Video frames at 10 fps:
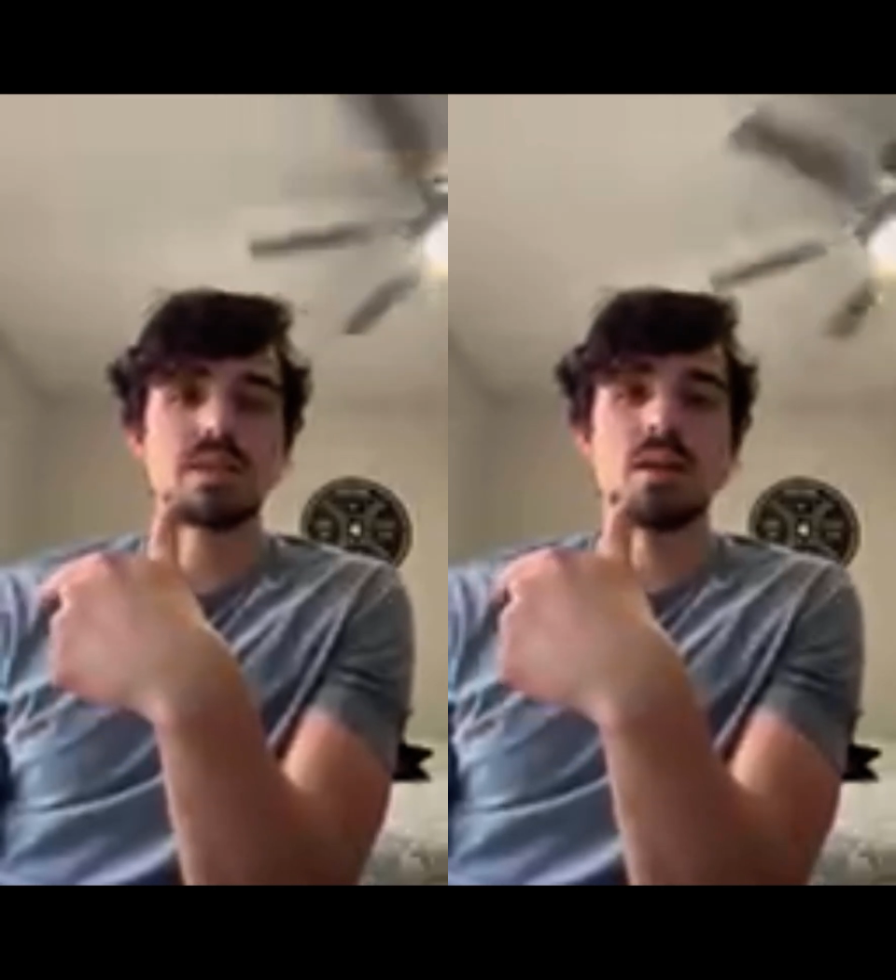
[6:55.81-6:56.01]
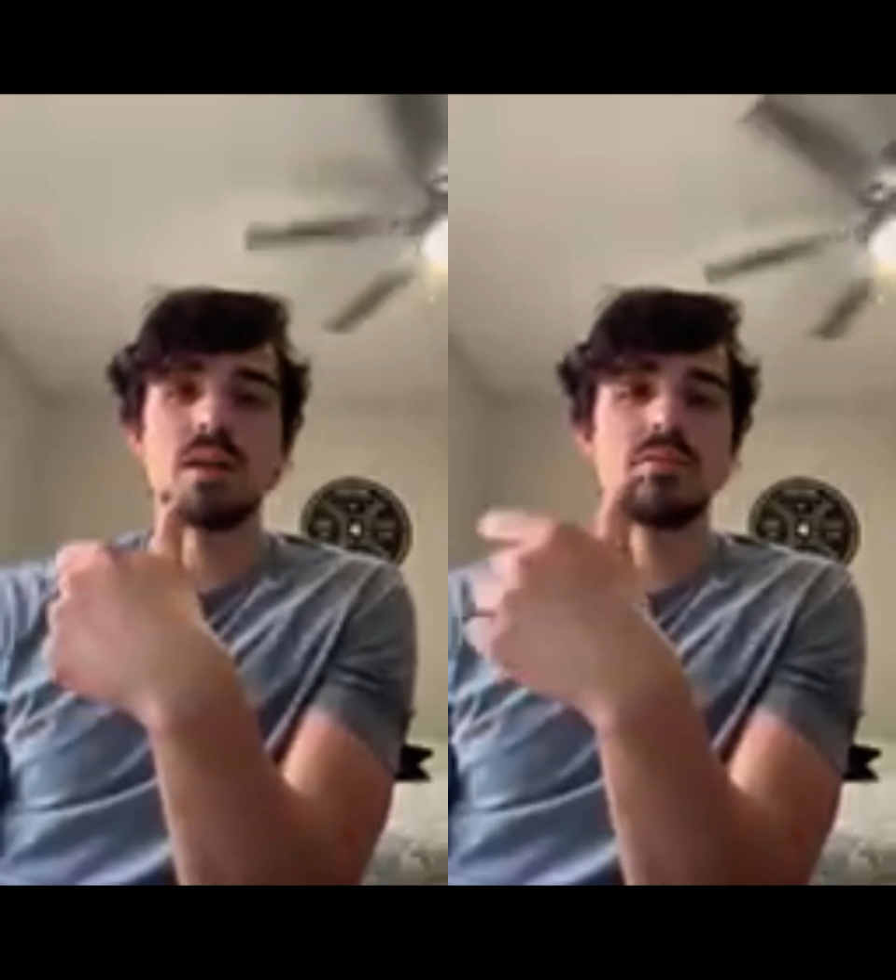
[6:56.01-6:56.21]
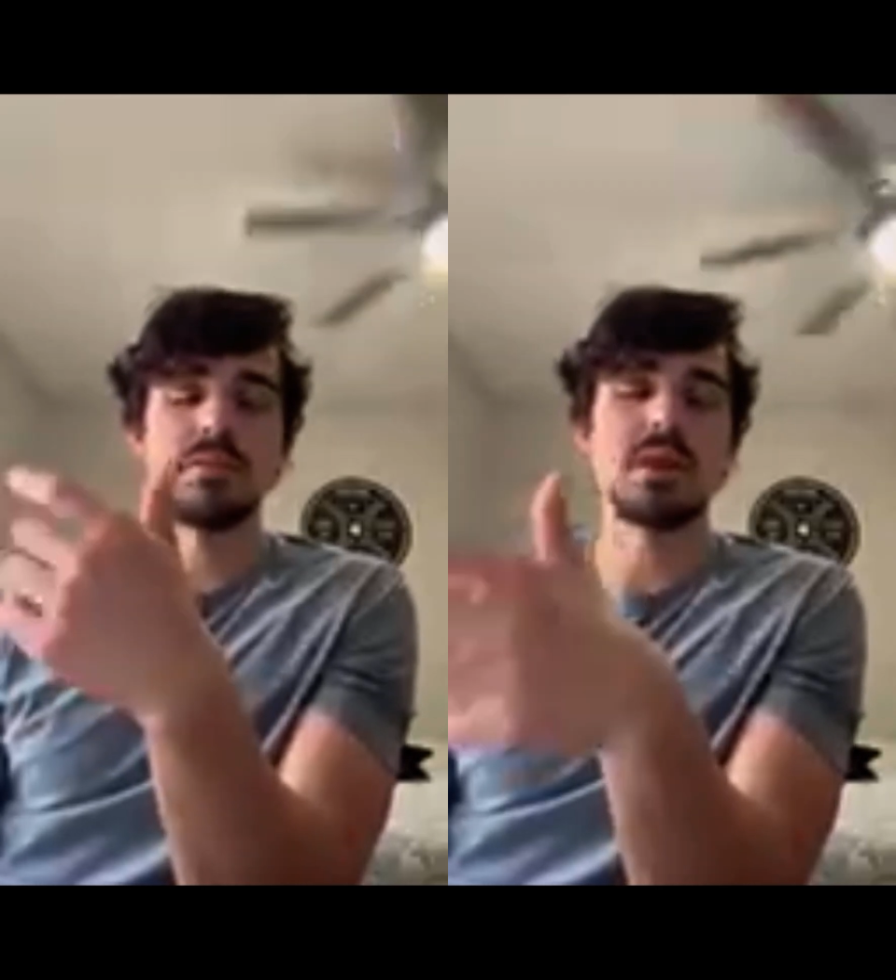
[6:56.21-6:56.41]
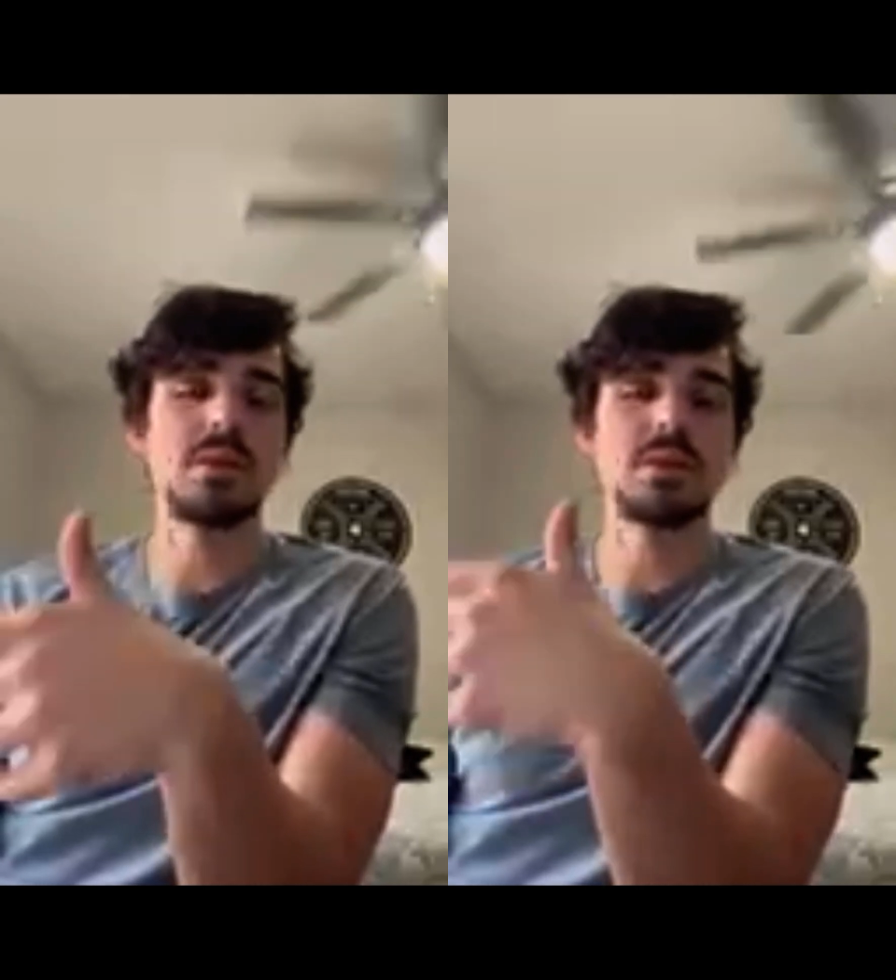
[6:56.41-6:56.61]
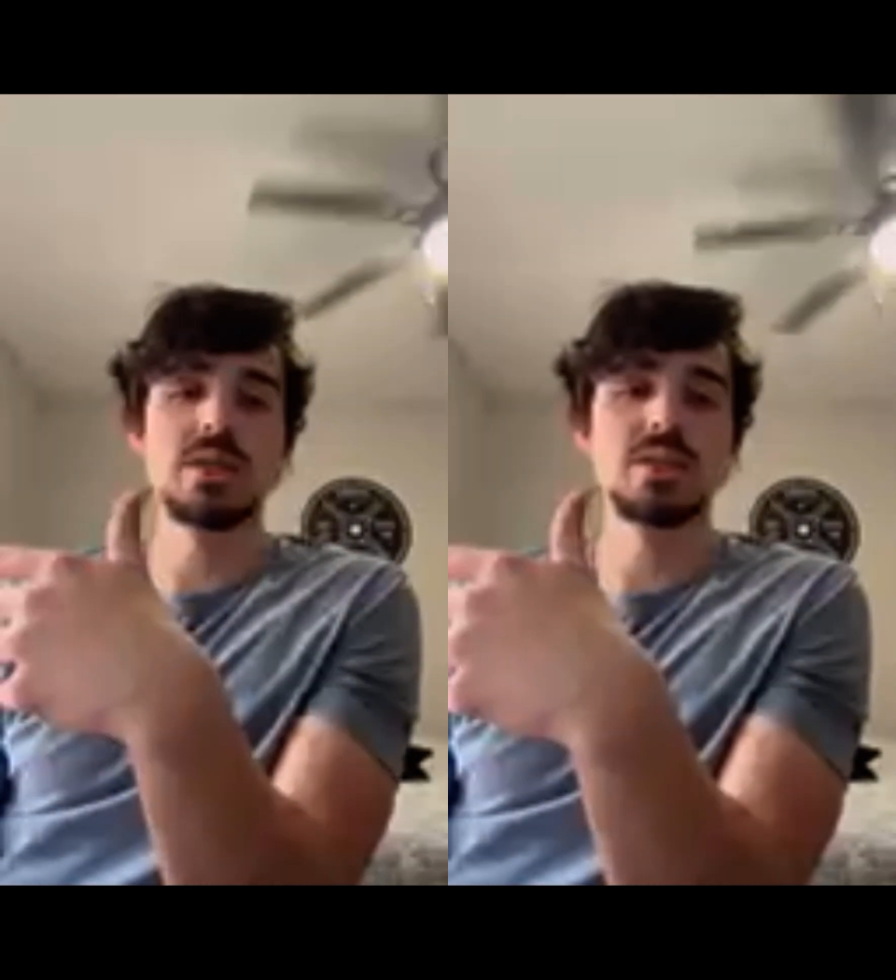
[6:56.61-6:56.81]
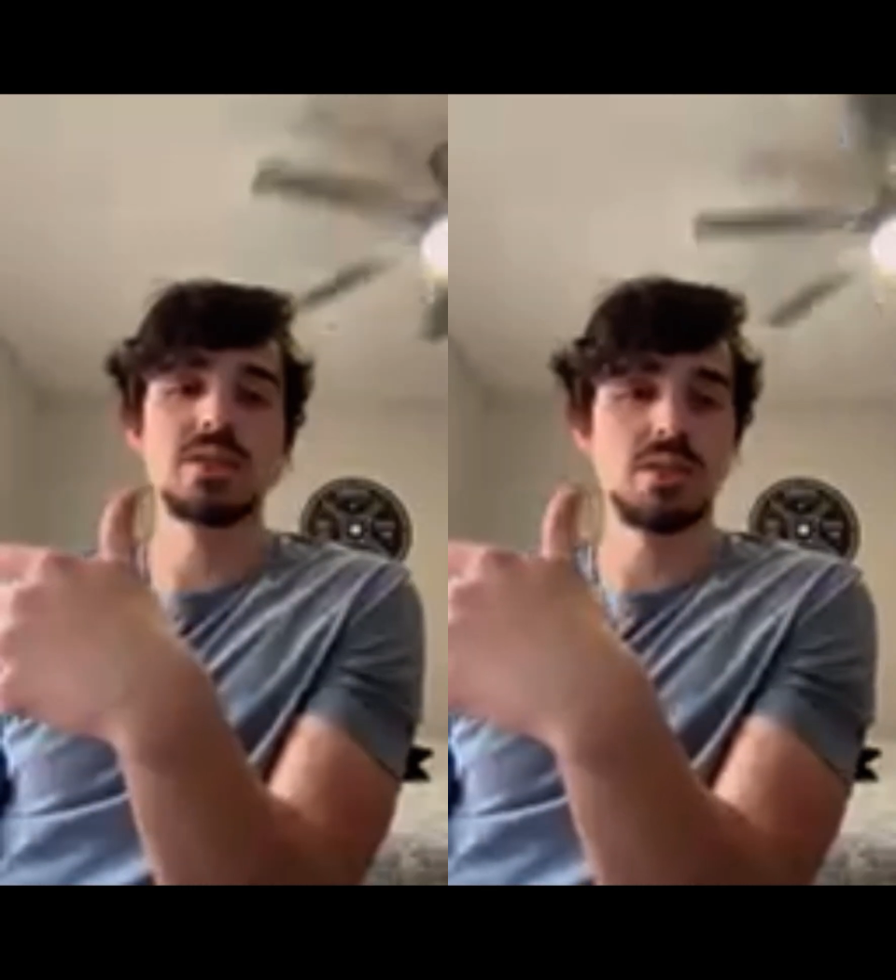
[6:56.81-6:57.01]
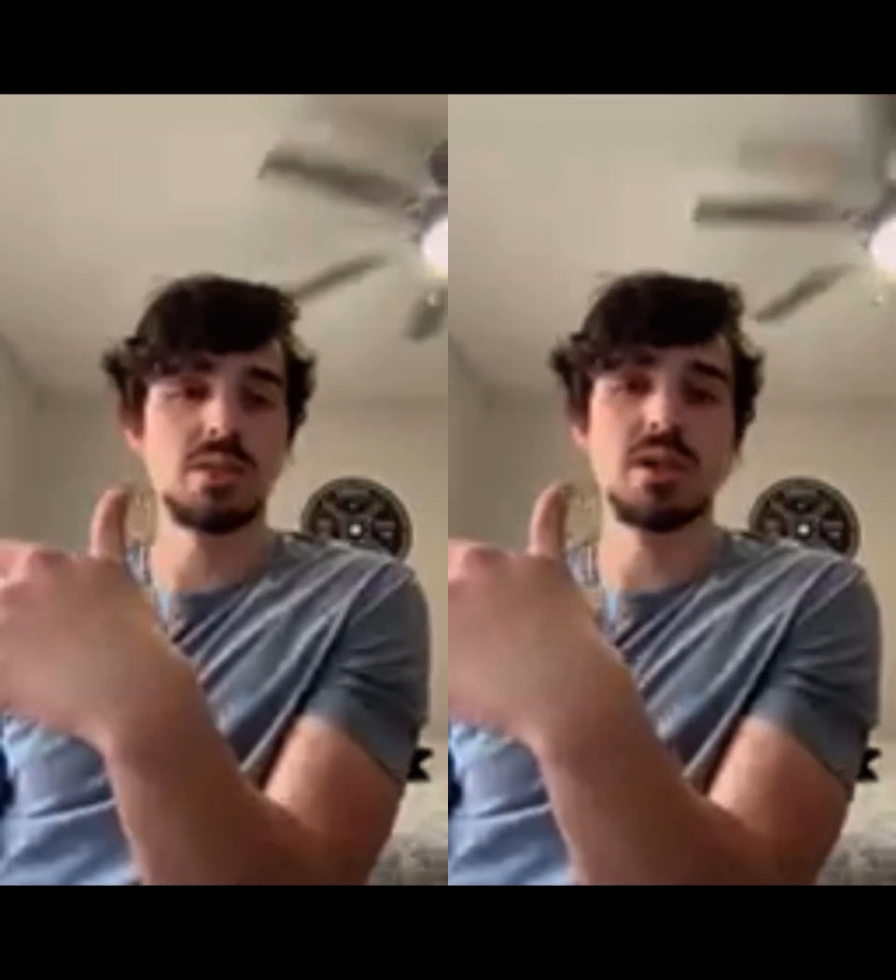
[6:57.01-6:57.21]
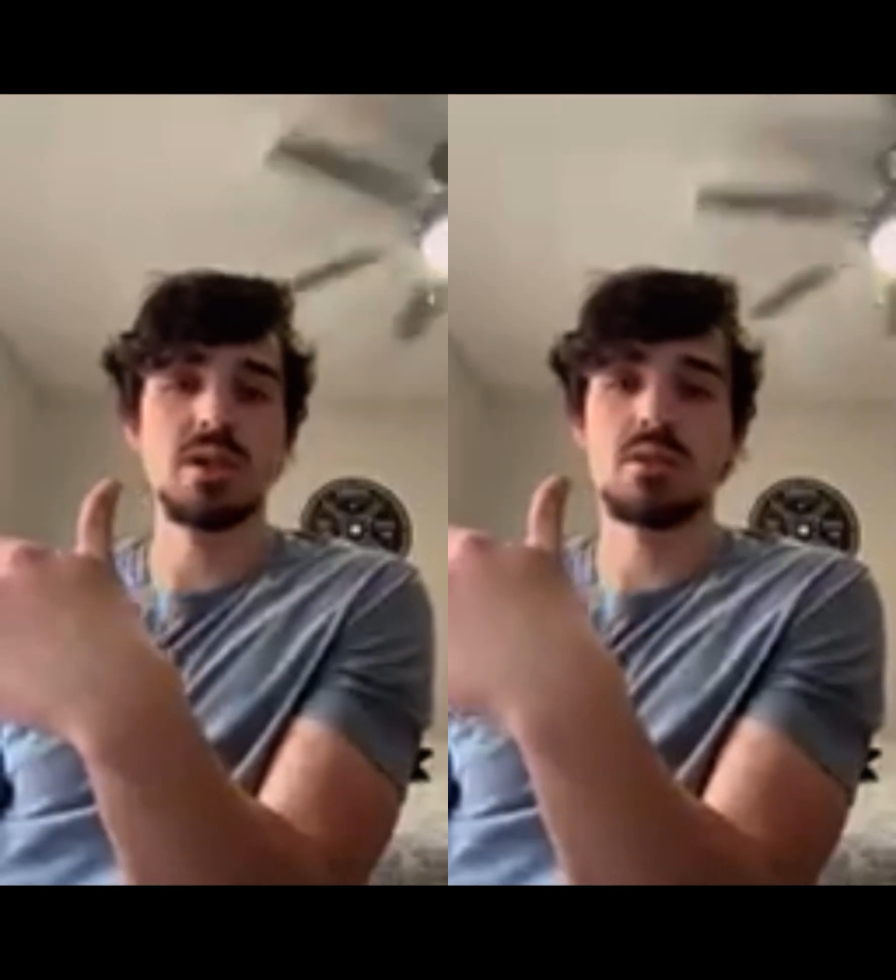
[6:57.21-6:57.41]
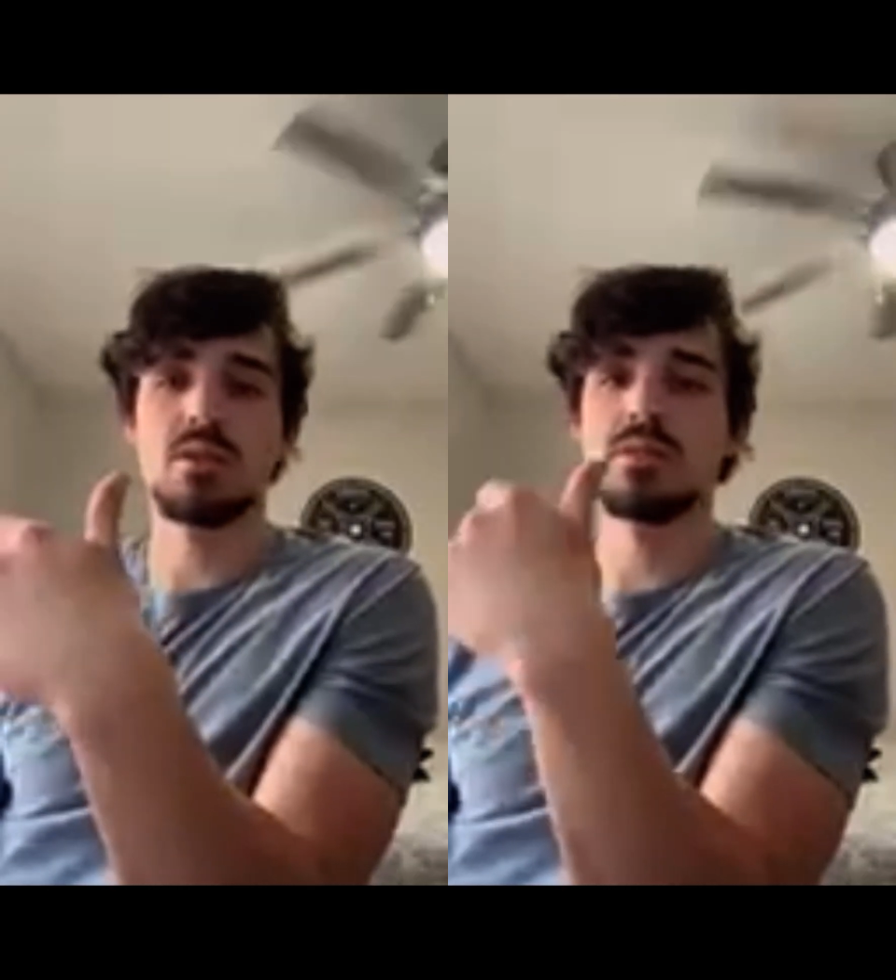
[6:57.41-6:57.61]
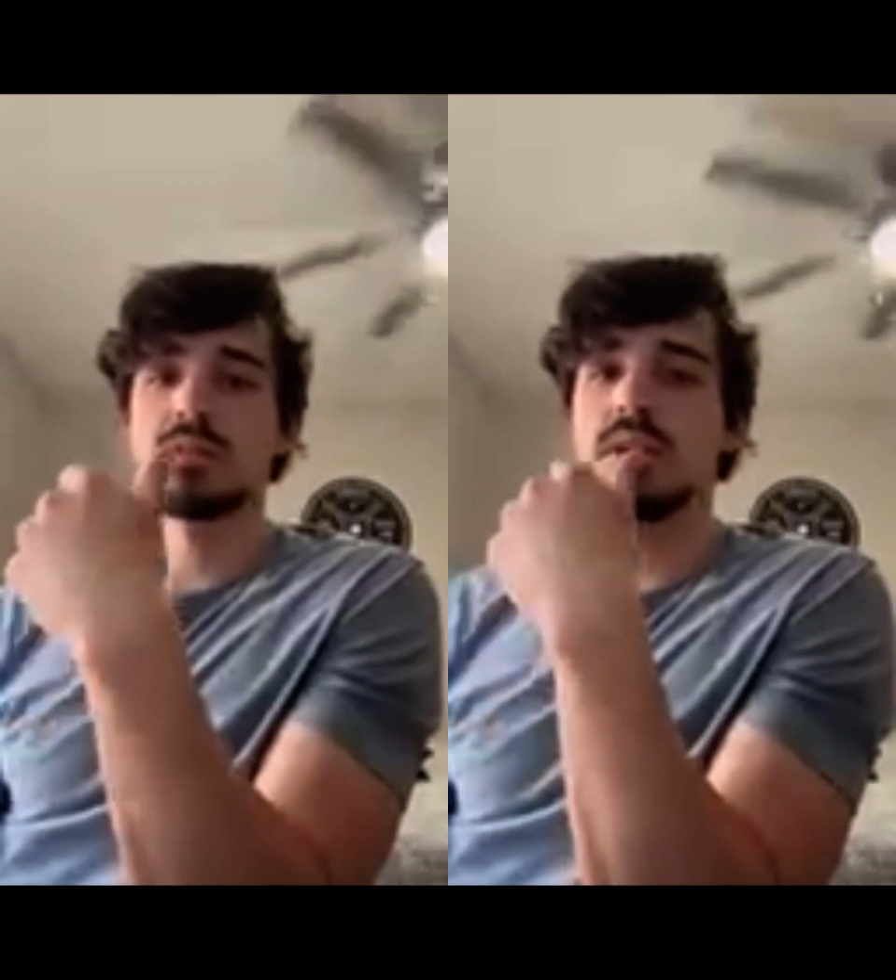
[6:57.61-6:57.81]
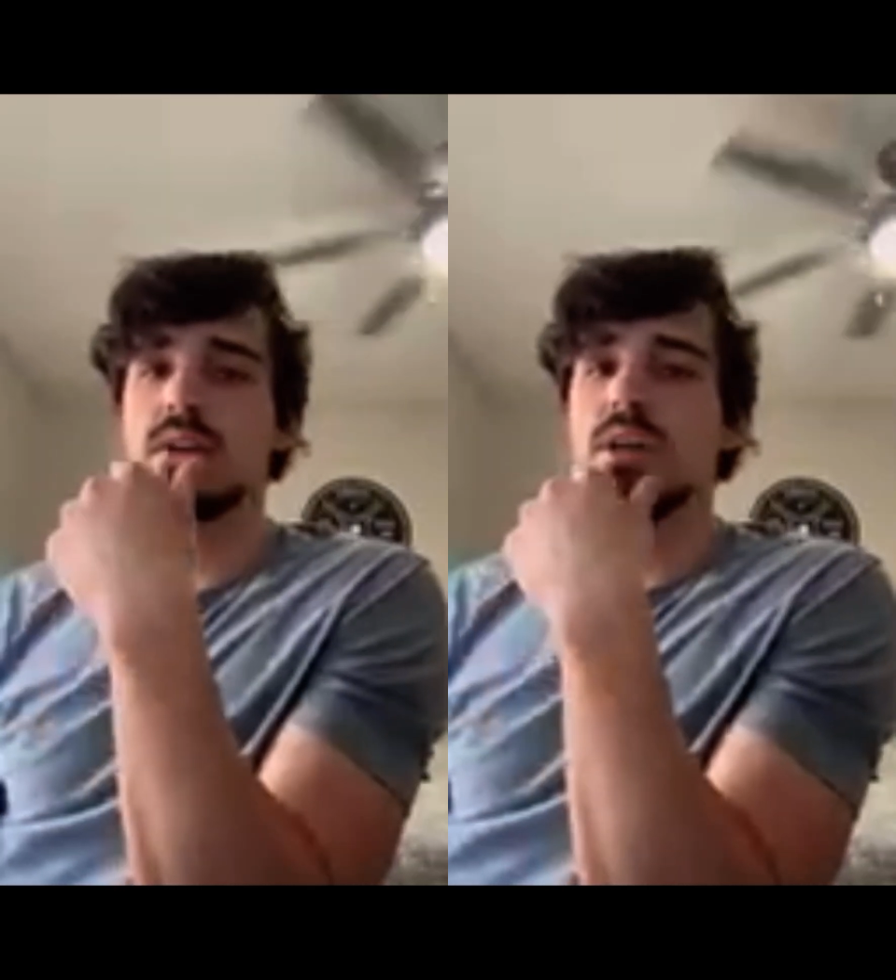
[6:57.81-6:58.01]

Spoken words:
or every payment it gets is going to be $100.